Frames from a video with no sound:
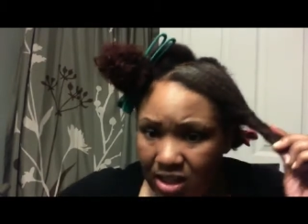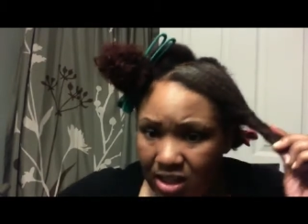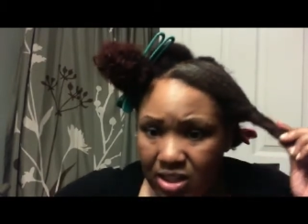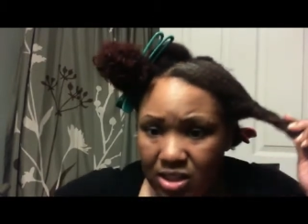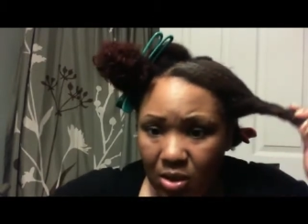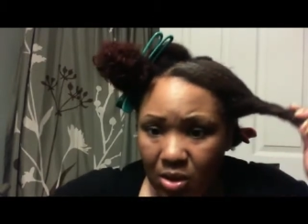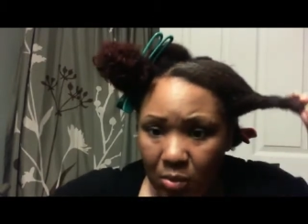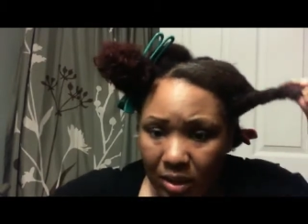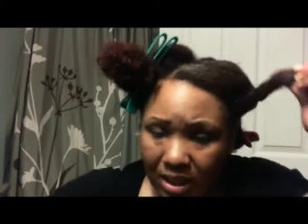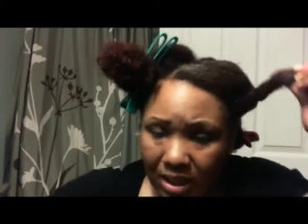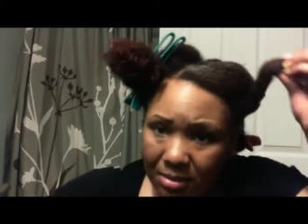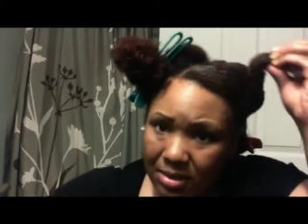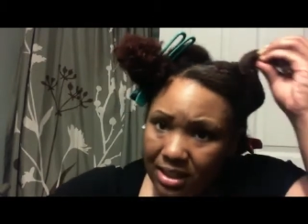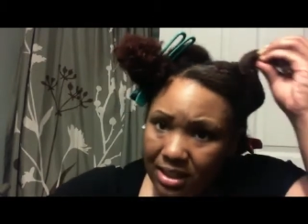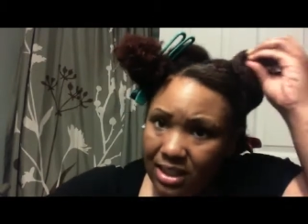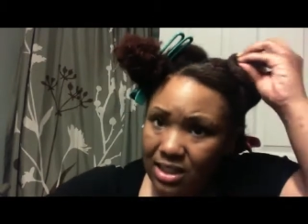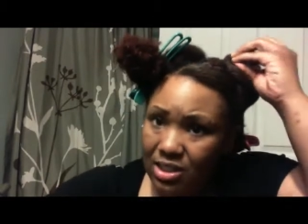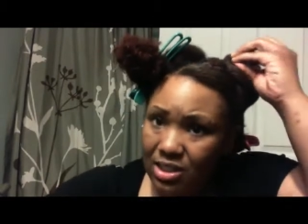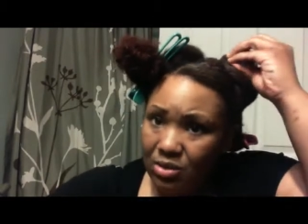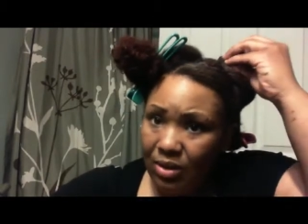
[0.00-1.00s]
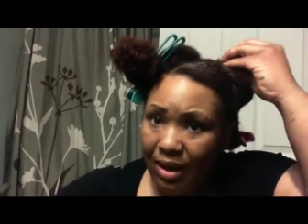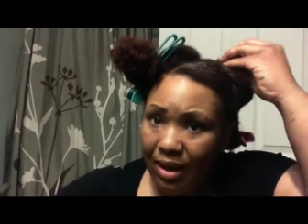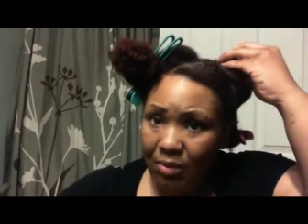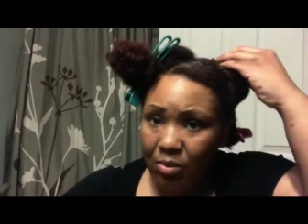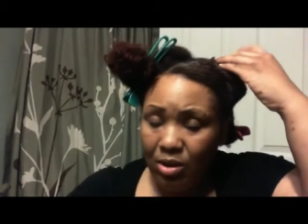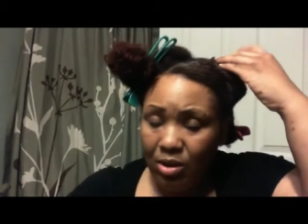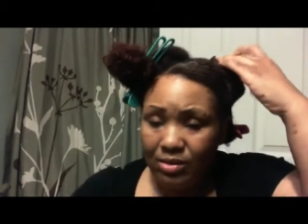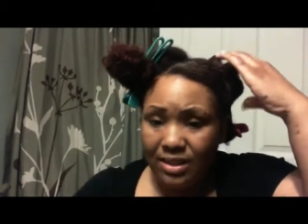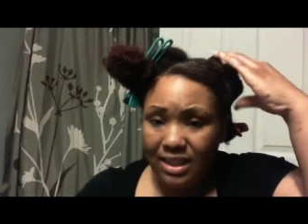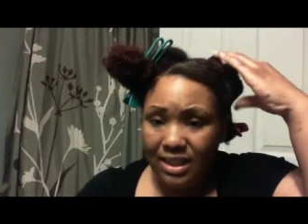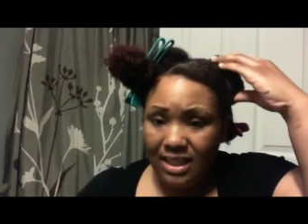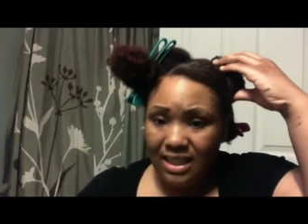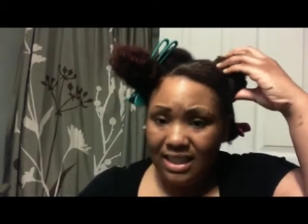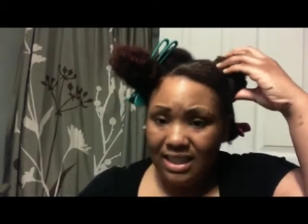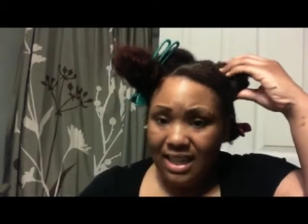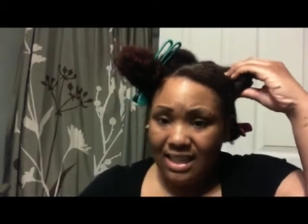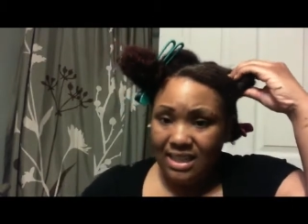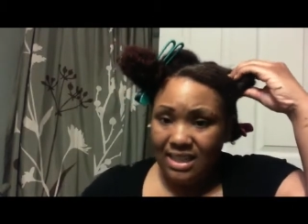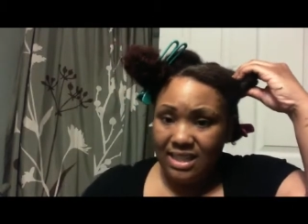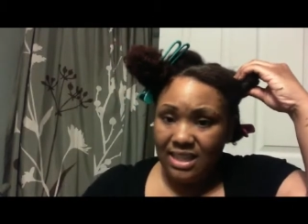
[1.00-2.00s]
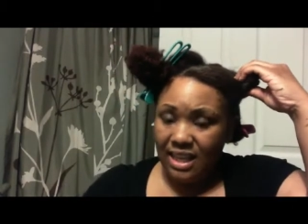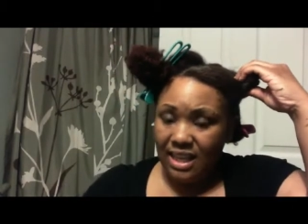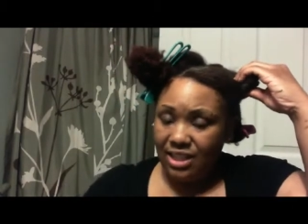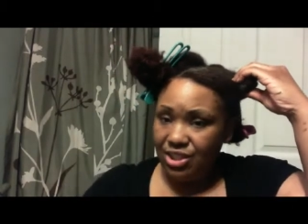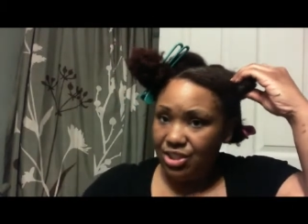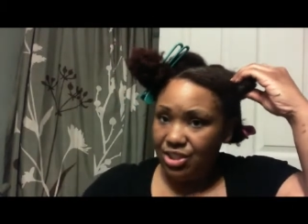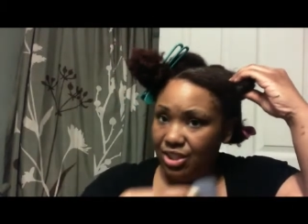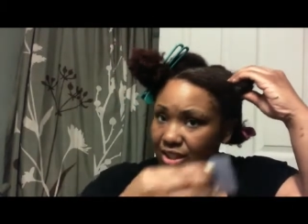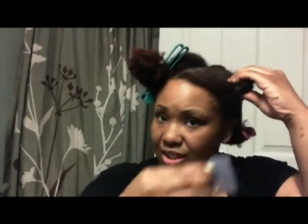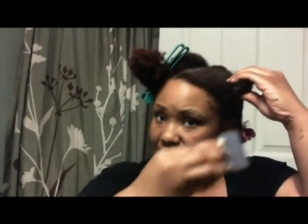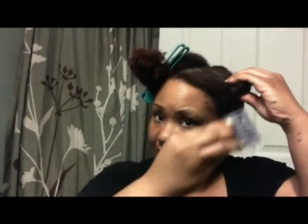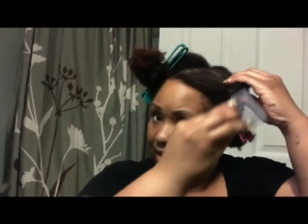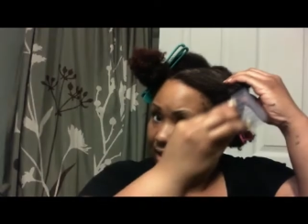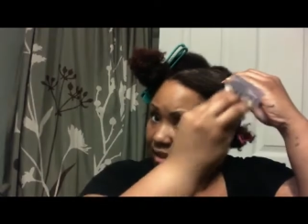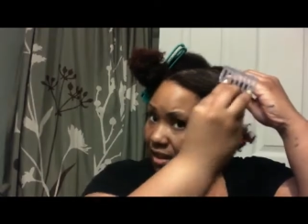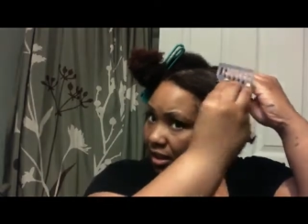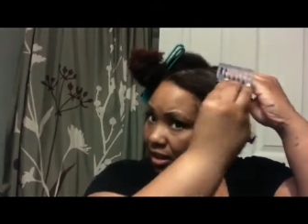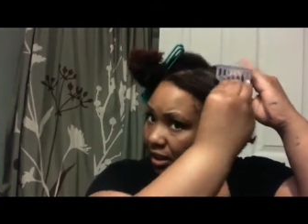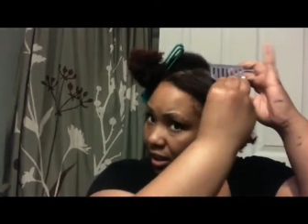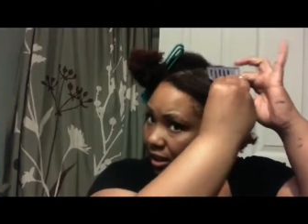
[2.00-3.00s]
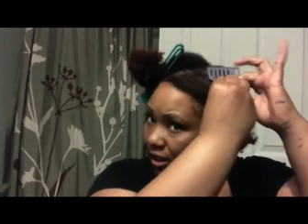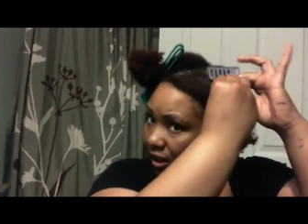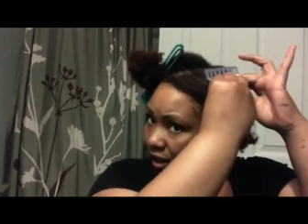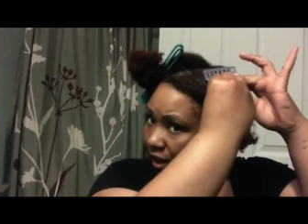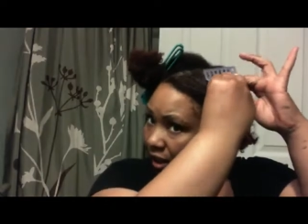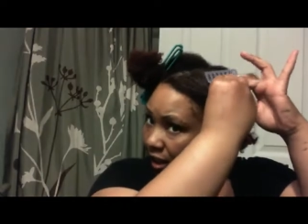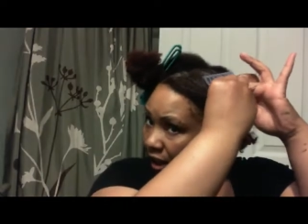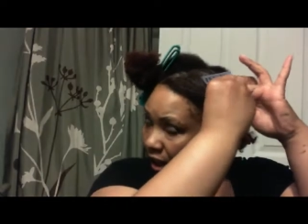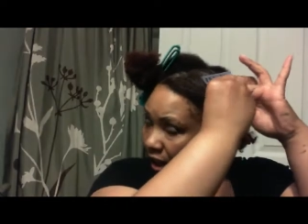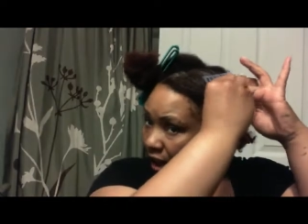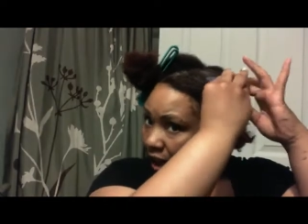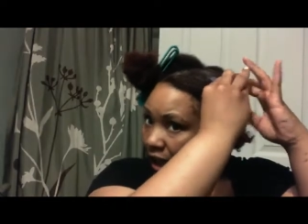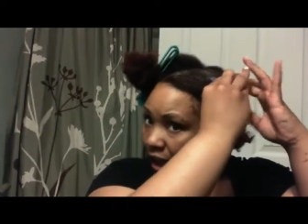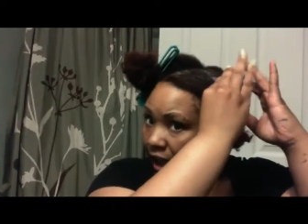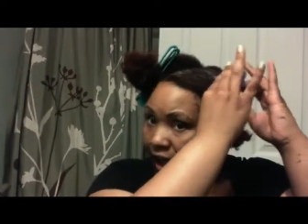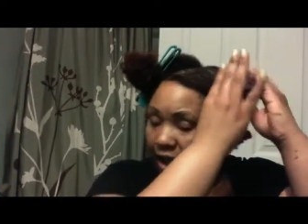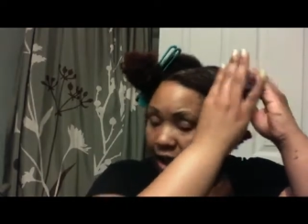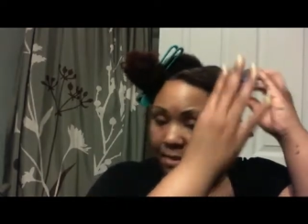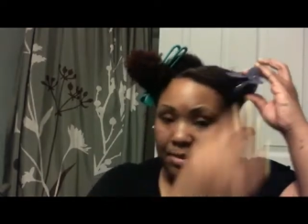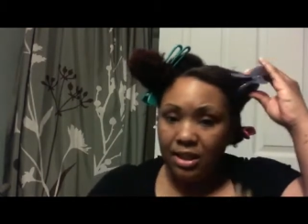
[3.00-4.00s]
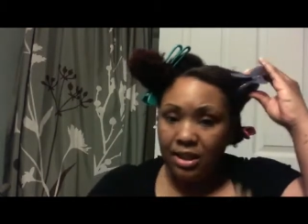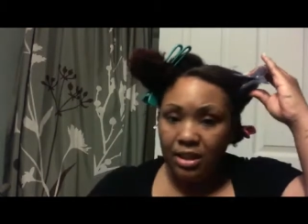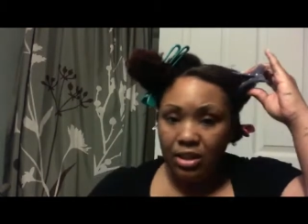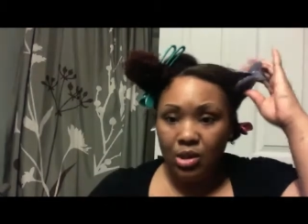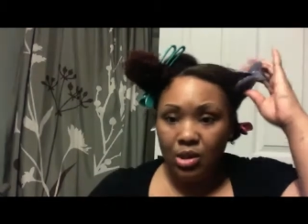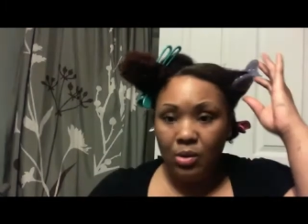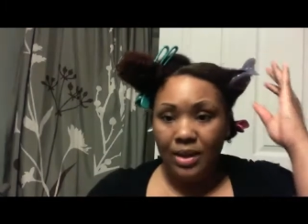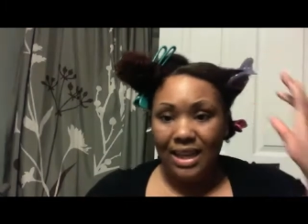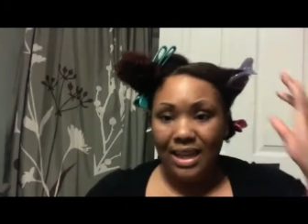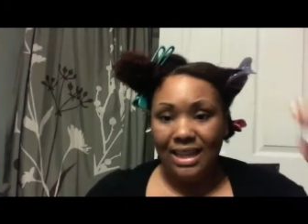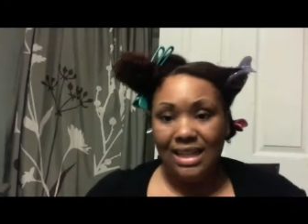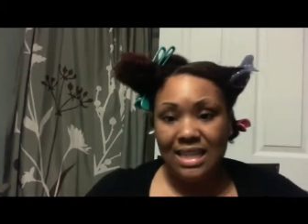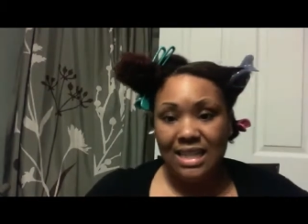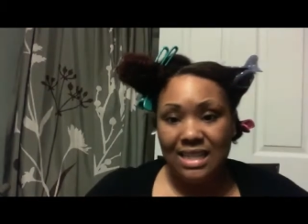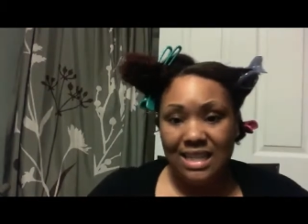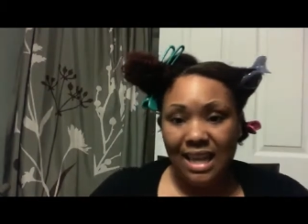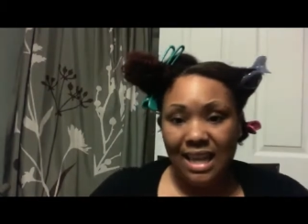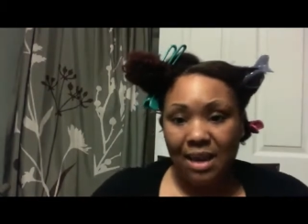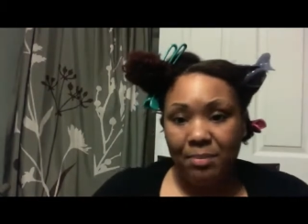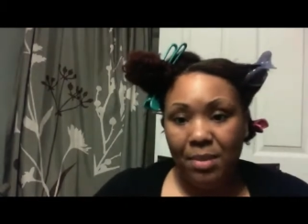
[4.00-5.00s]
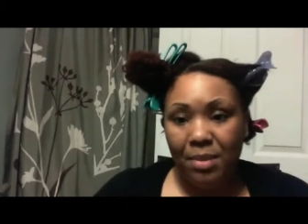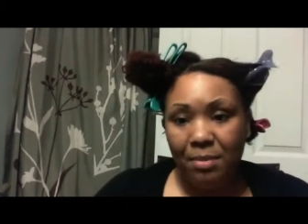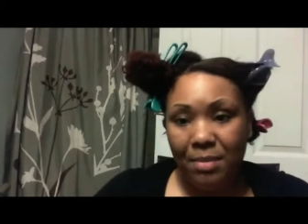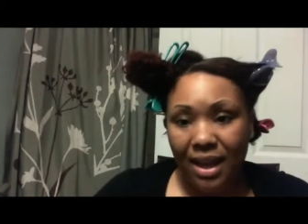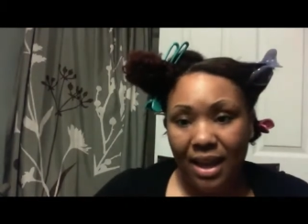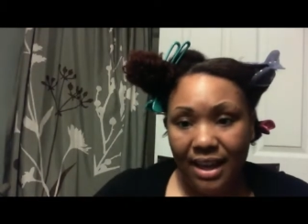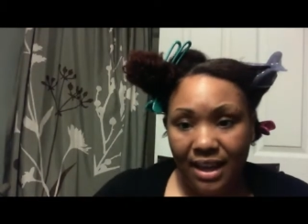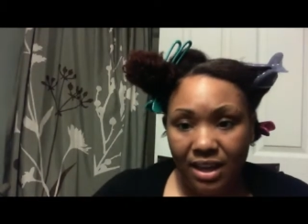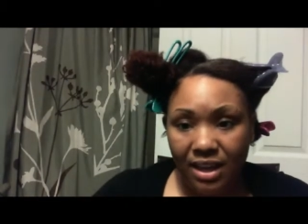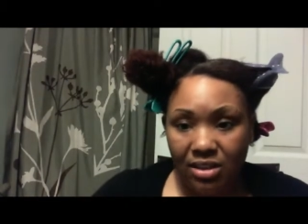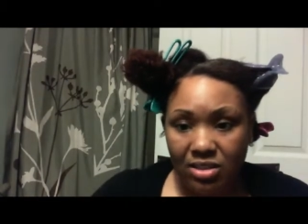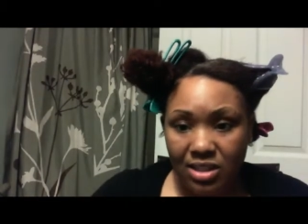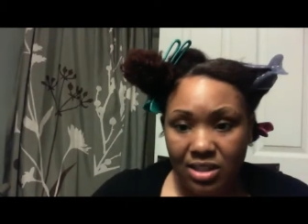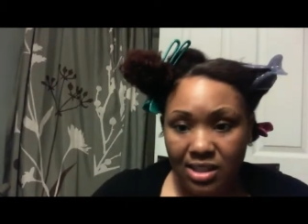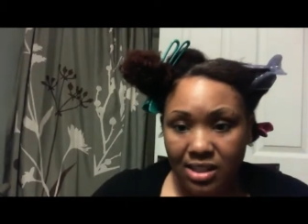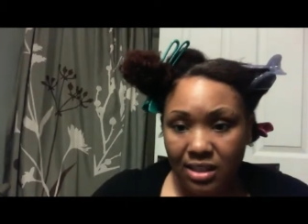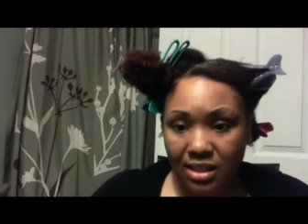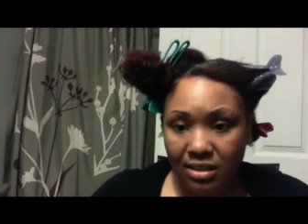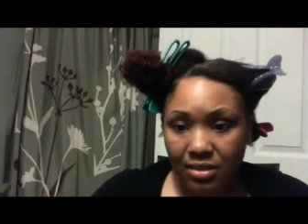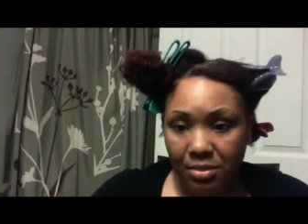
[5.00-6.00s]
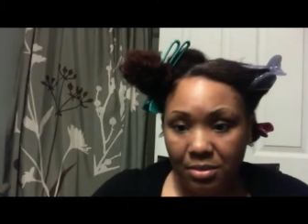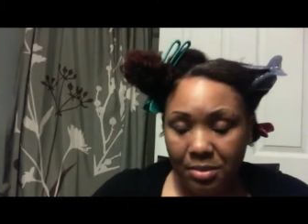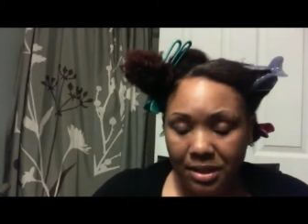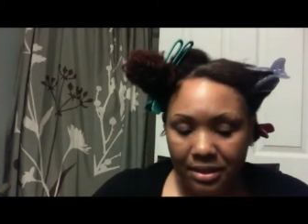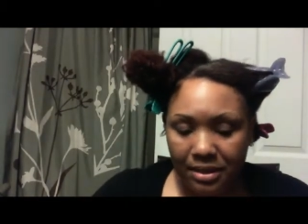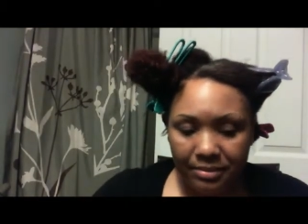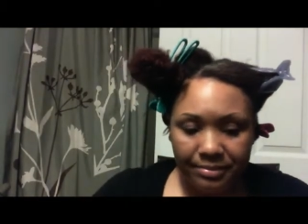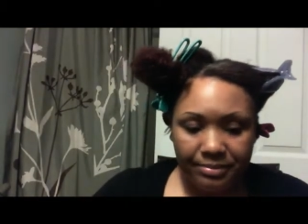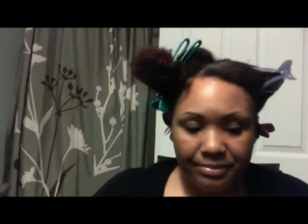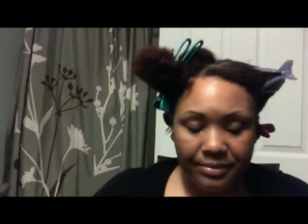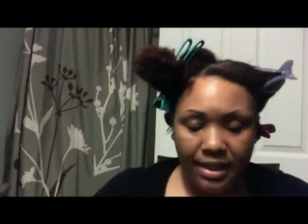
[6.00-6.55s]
So what I'm going to do, I worked it in that section I'm going to go ahead and dampen my hair just a little bit.